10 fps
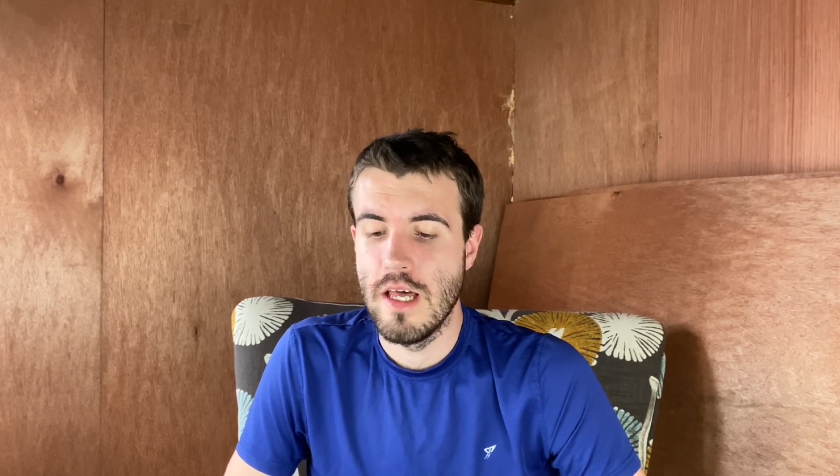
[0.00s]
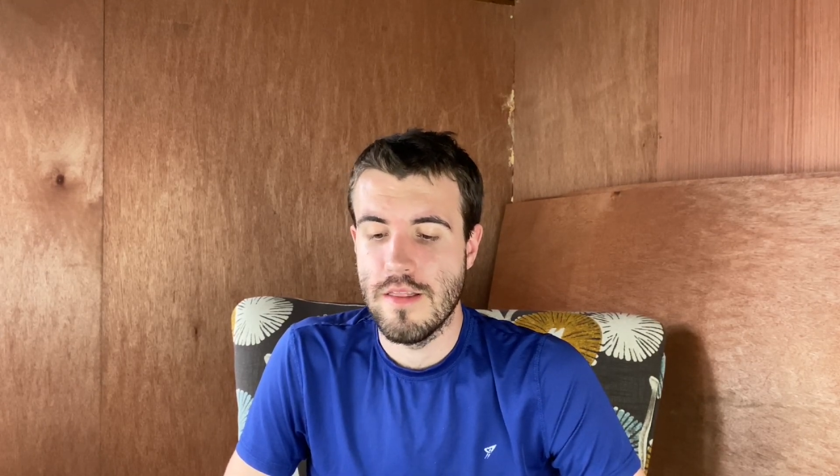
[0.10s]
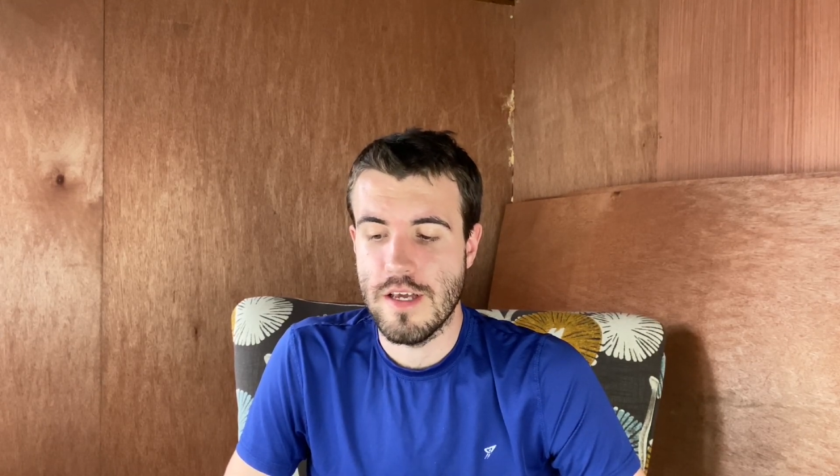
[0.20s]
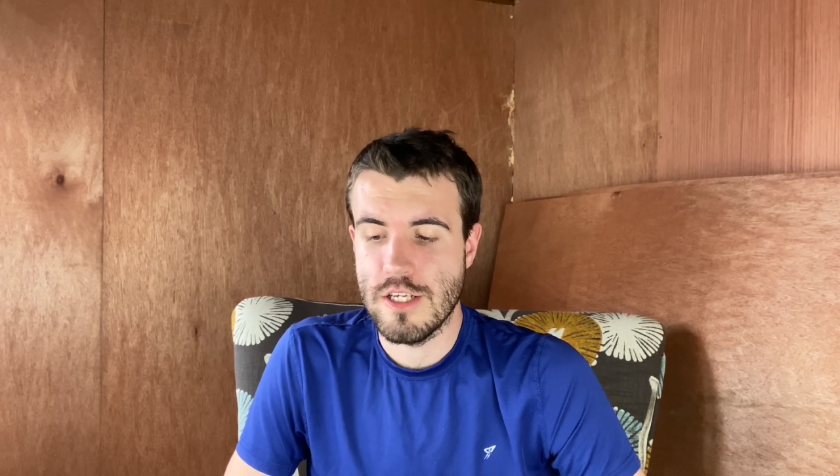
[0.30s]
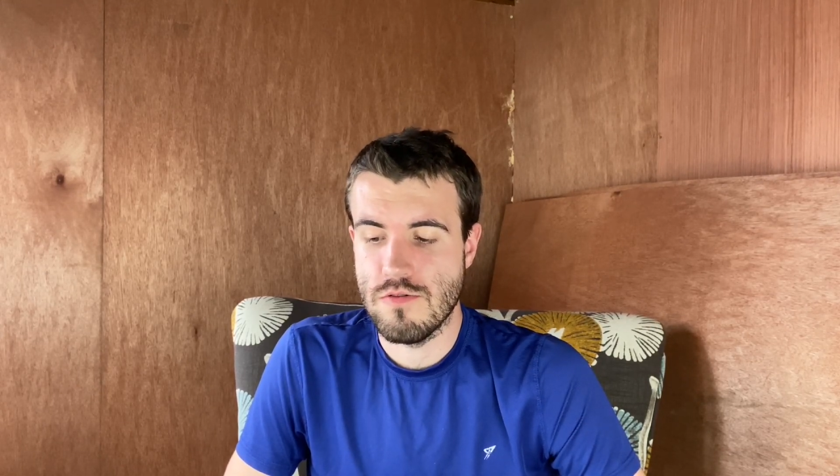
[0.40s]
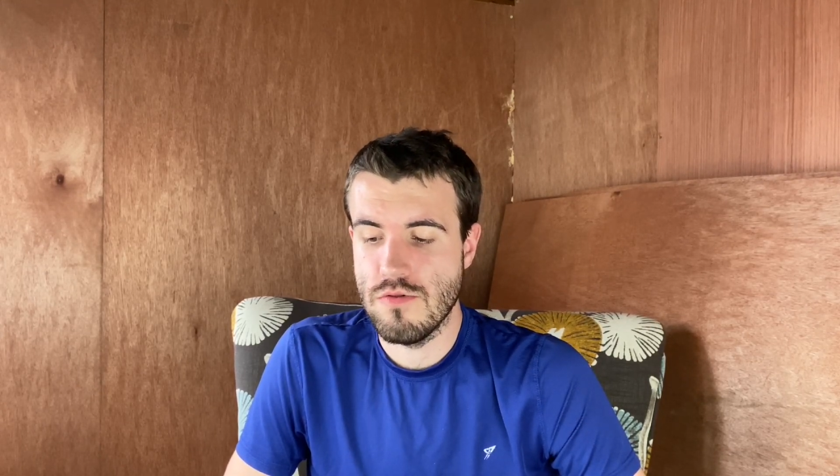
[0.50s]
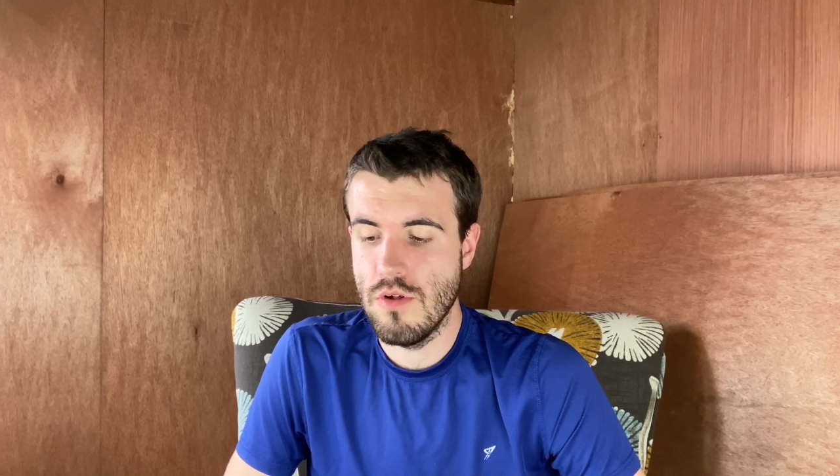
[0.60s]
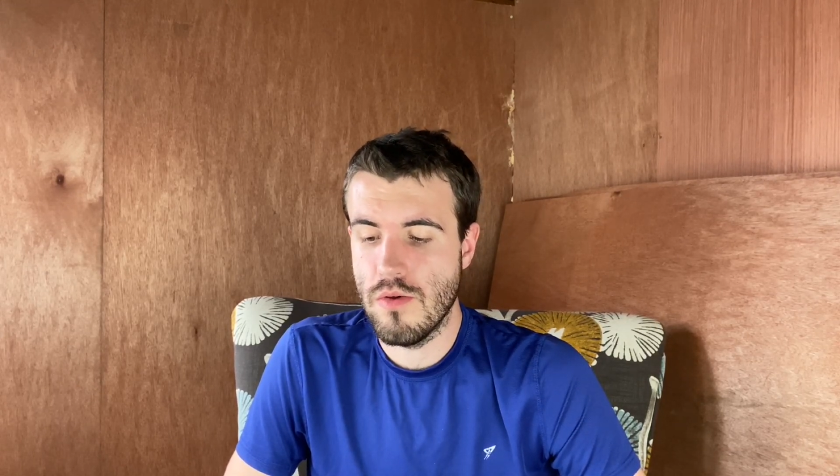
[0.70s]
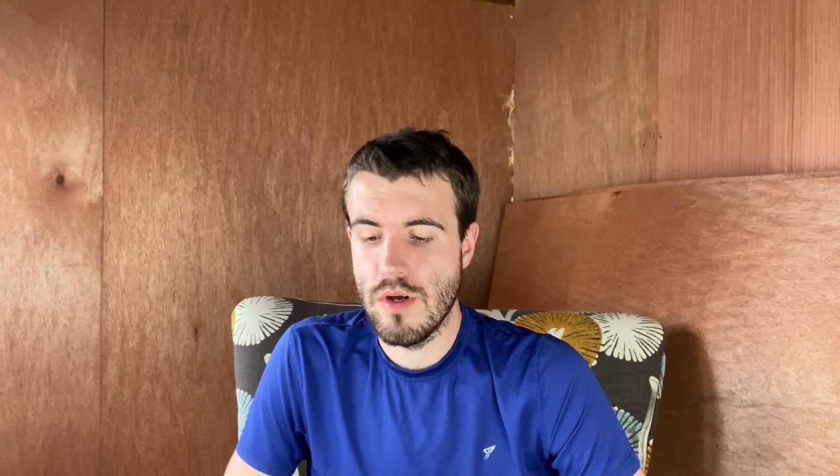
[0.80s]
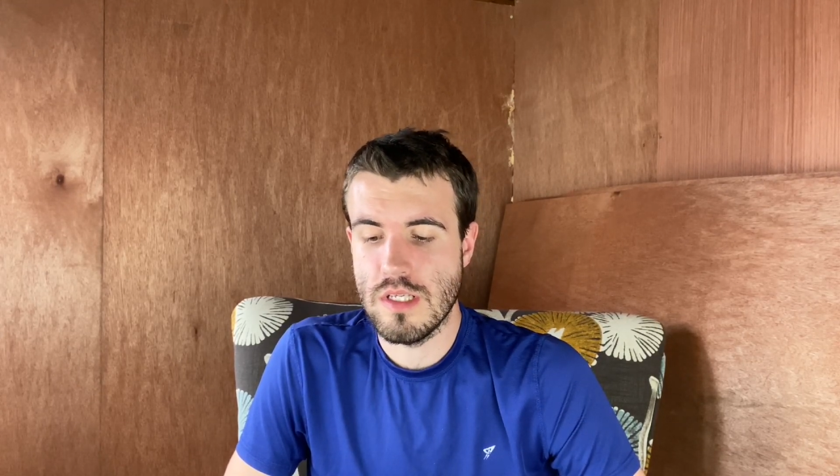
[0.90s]
These are all
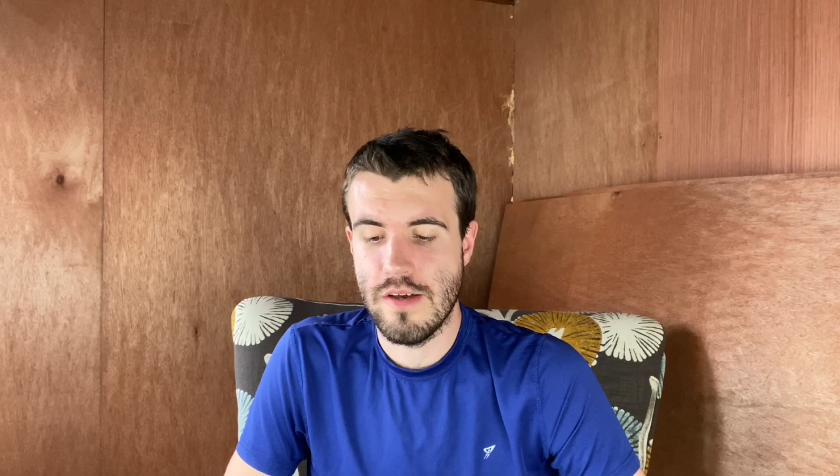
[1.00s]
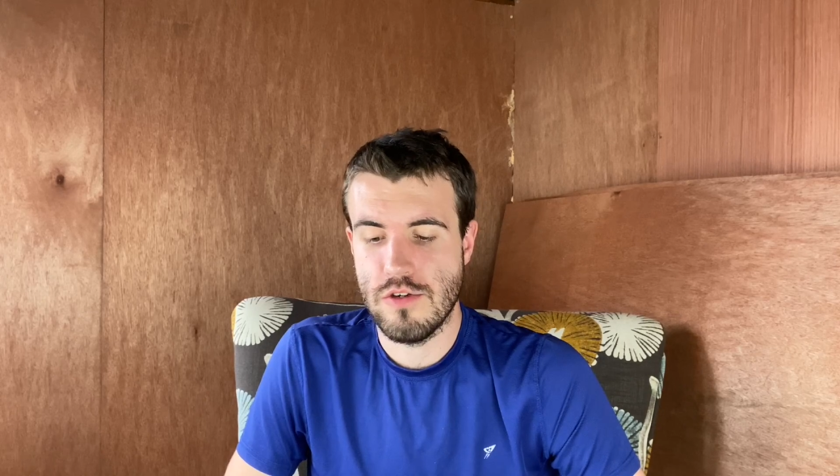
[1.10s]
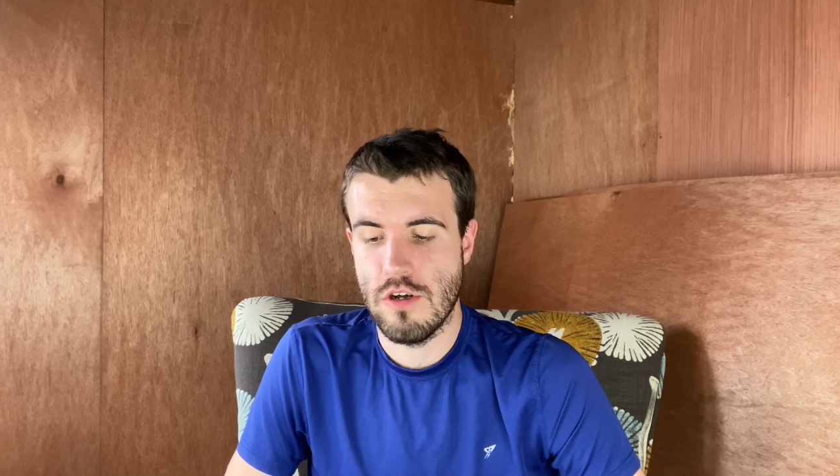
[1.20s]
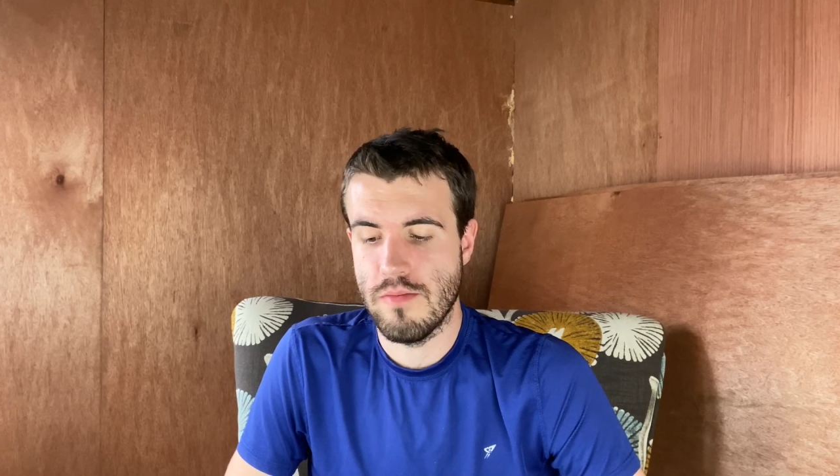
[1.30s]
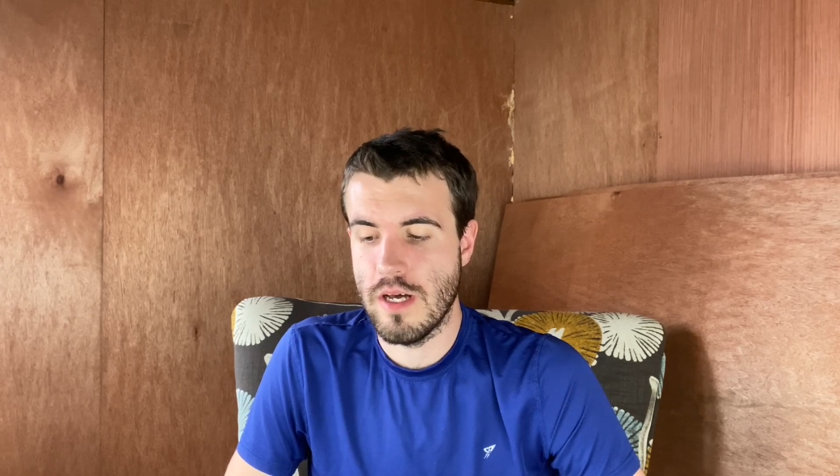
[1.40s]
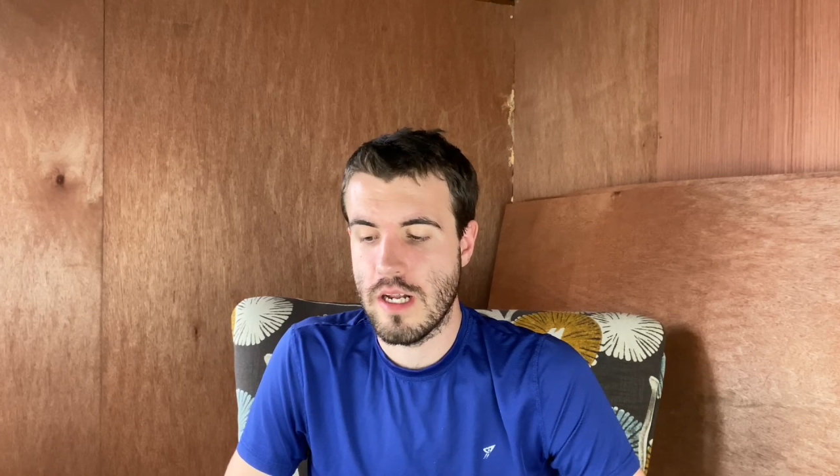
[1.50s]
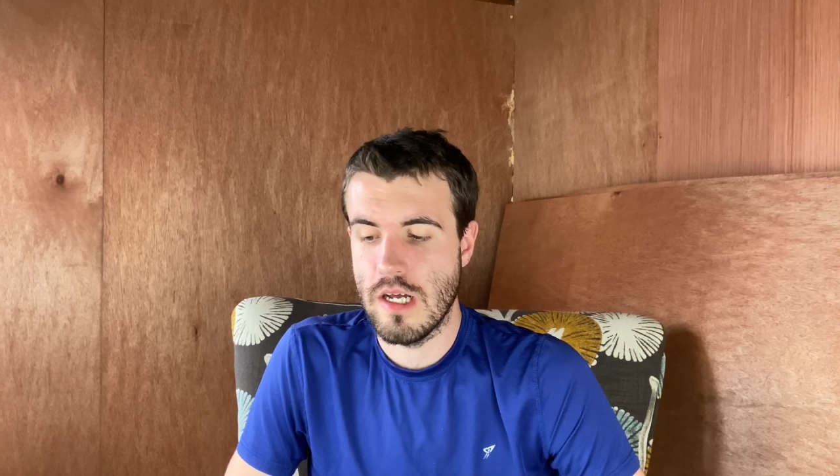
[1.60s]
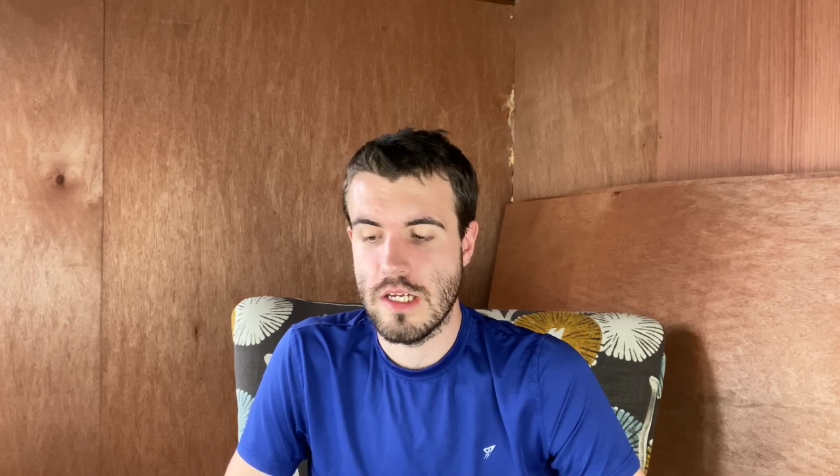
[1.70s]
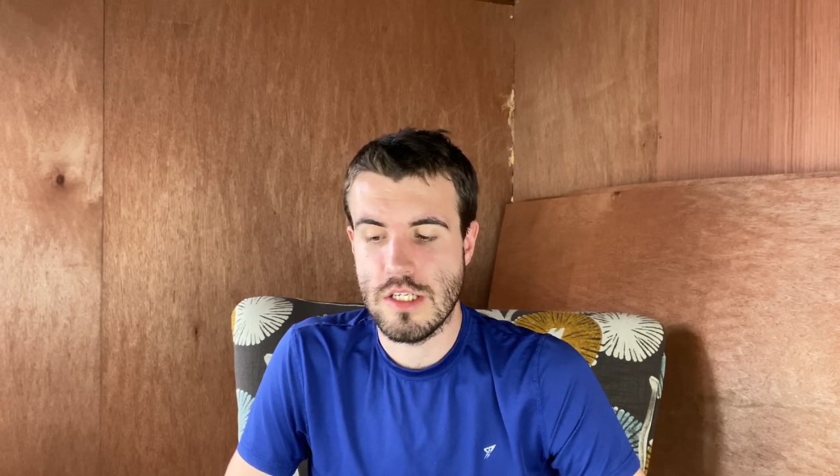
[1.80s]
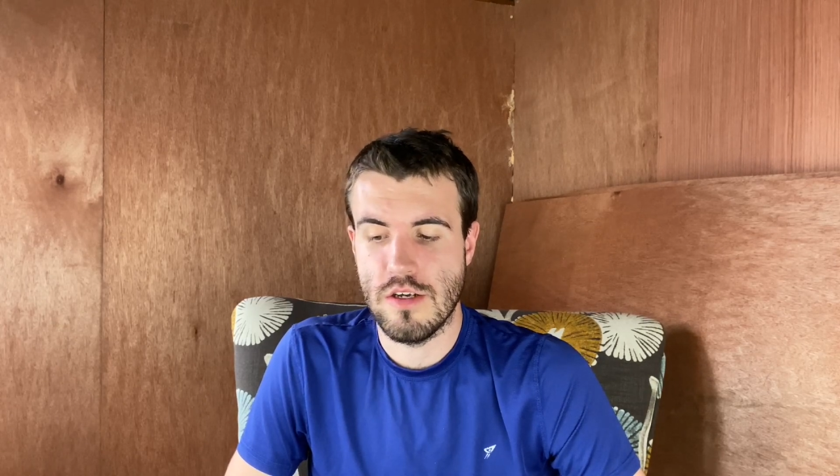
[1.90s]
the ones I've tried in my
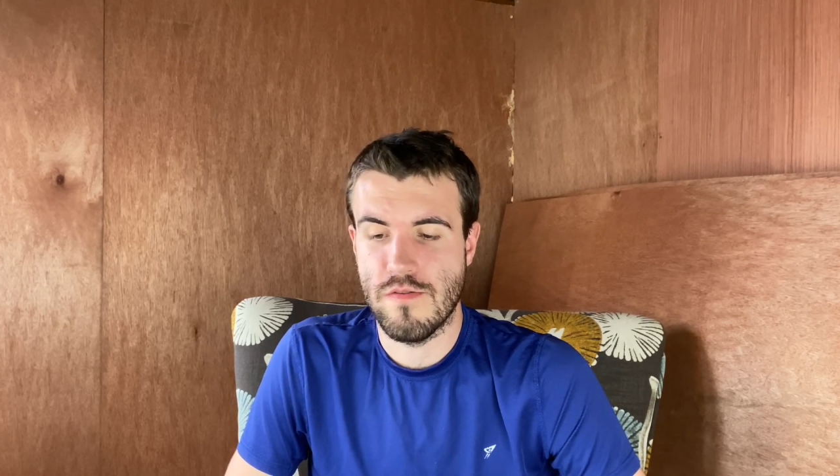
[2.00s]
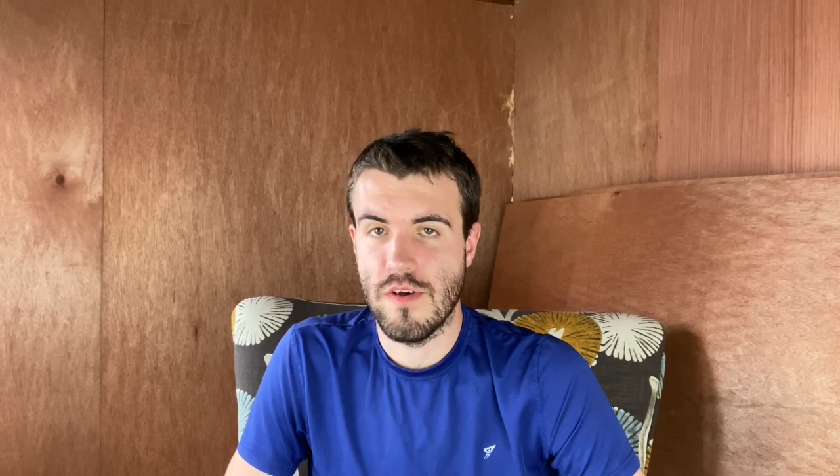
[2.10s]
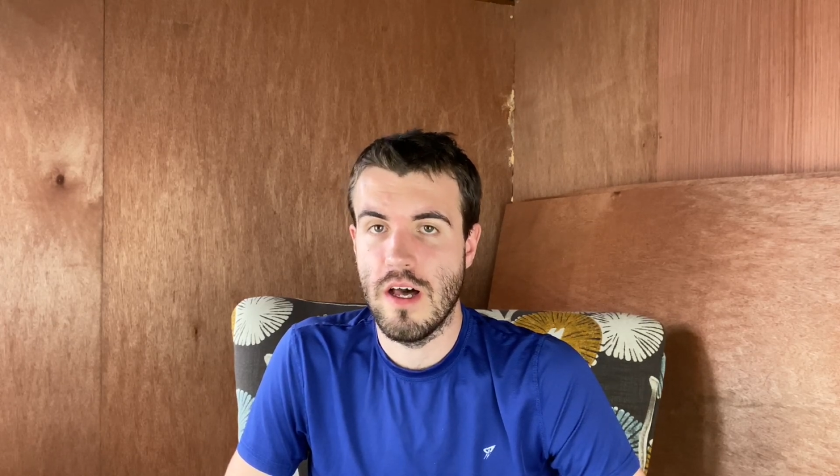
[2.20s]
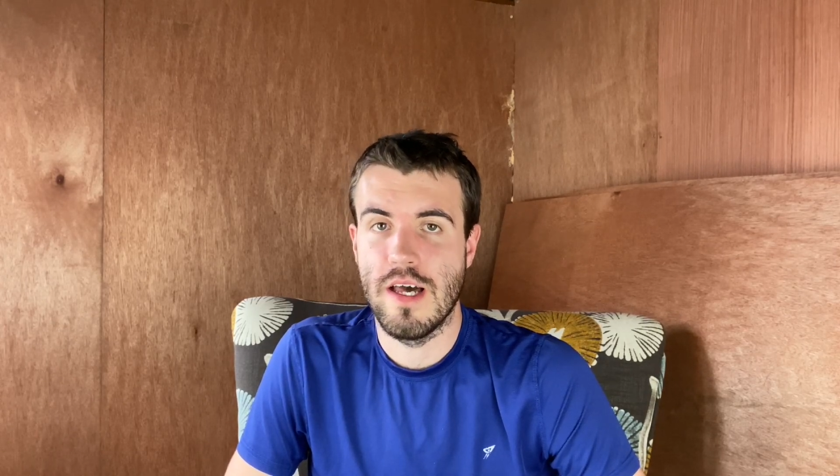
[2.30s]
class so far,